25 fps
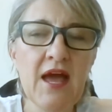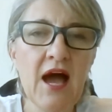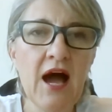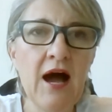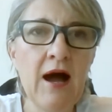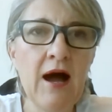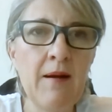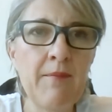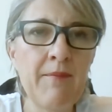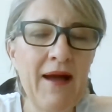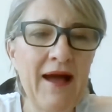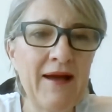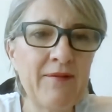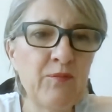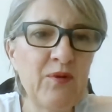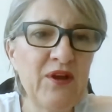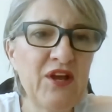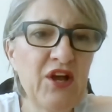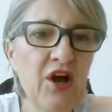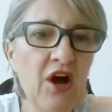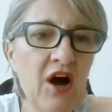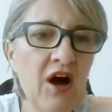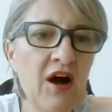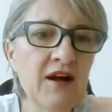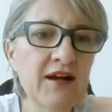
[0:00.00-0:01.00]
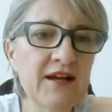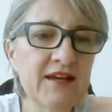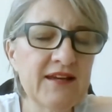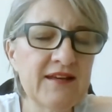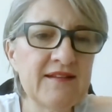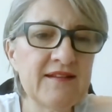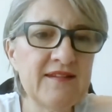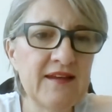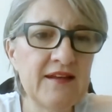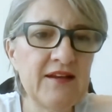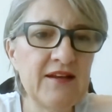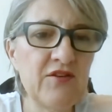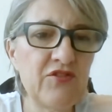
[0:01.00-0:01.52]
And we can't
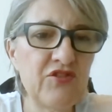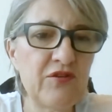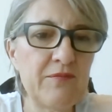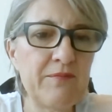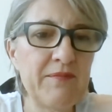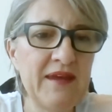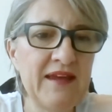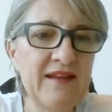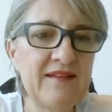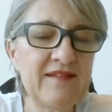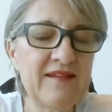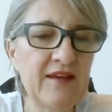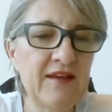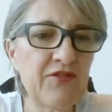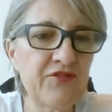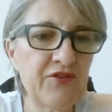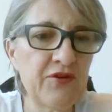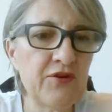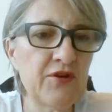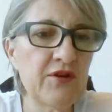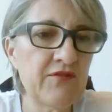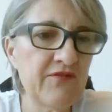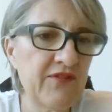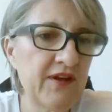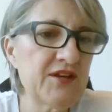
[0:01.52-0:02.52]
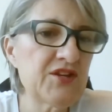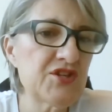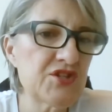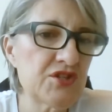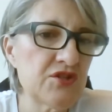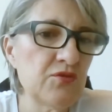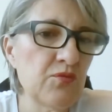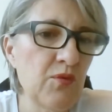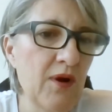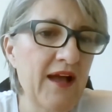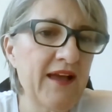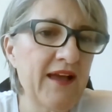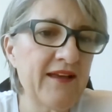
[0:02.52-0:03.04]
continue to meet it through
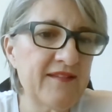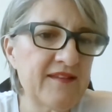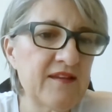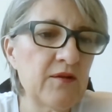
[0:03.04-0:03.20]
conventional ways.